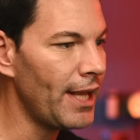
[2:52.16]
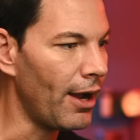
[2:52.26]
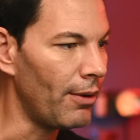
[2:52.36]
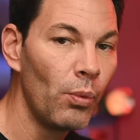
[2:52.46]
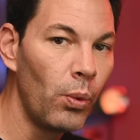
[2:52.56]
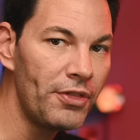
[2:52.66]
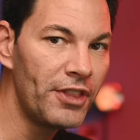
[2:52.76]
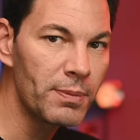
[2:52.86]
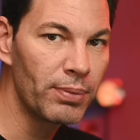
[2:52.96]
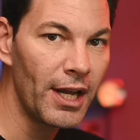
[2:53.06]
Now, with
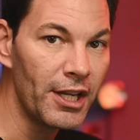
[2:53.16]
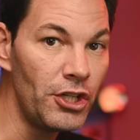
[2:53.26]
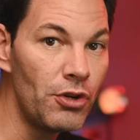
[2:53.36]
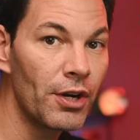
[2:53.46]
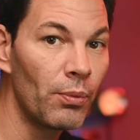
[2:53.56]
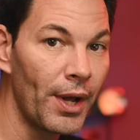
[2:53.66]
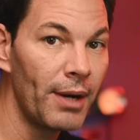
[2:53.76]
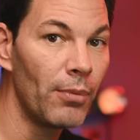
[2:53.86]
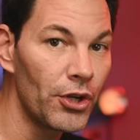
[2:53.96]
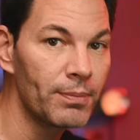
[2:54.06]
this plugin, you can run it
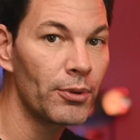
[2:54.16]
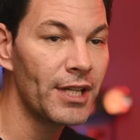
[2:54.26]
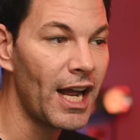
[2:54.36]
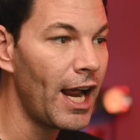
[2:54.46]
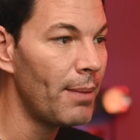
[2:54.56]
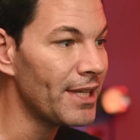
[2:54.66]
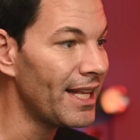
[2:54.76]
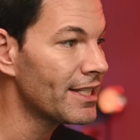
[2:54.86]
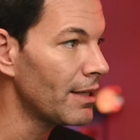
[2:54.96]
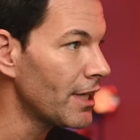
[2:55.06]
multiple times,
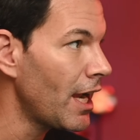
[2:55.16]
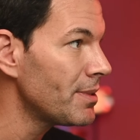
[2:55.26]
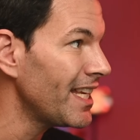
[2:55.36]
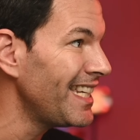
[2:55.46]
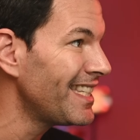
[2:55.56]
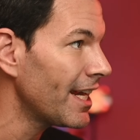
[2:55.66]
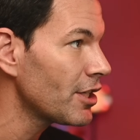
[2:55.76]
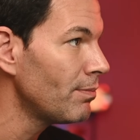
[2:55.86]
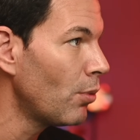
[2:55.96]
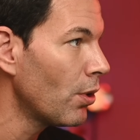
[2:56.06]
and sometimes it
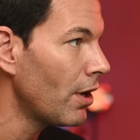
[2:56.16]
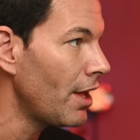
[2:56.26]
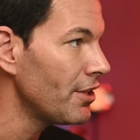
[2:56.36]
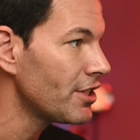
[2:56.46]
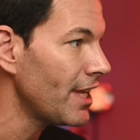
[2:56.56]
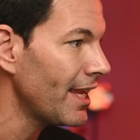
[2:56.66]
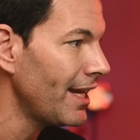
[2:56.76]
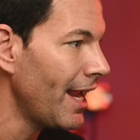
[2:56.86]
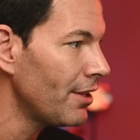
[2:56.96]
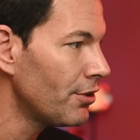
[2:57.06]
detects more on the second
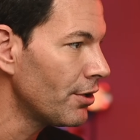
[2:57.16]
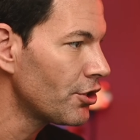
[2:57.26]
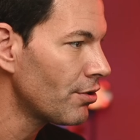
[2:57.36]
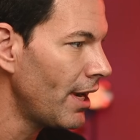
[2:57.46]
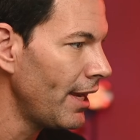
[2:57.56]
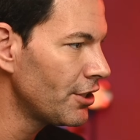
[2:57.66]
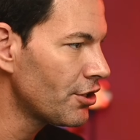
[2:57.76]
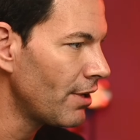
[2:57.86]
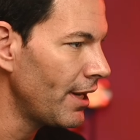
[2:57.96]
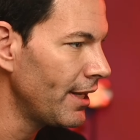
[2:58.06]
and third try. Let's try it